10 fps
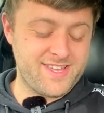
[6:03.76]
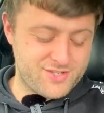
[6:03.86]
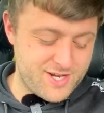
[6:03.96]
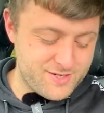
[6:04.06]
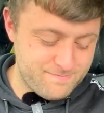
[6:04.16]

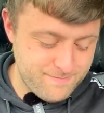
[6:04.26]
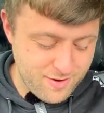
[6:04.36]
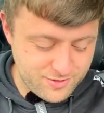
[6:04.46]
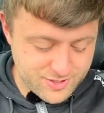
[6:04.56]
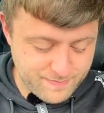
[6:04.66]
seeing as
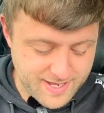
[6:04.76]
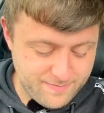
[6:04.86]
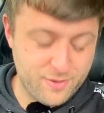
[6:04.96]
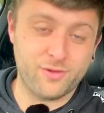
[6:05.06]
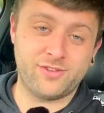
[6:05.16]
most
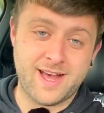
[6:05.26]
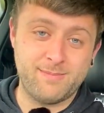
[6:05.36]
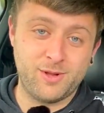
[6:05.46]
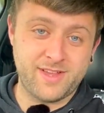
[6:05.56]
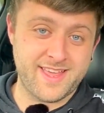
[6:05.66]
people's, I'm
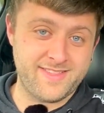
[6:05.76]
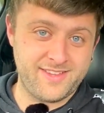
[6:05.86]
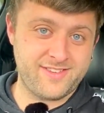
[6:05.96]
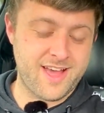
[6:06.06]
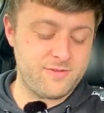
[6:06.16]
lucky in
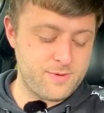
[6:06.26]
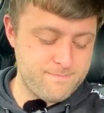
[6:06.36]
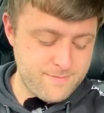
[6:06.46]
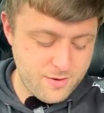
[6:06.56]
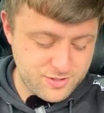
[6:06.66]
this case, but
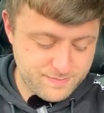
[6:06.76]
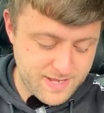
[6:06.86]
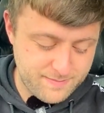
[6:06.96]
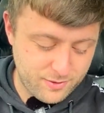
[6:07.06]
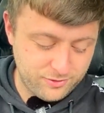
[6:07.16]
most
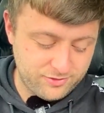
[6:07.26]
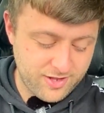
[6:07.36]
people's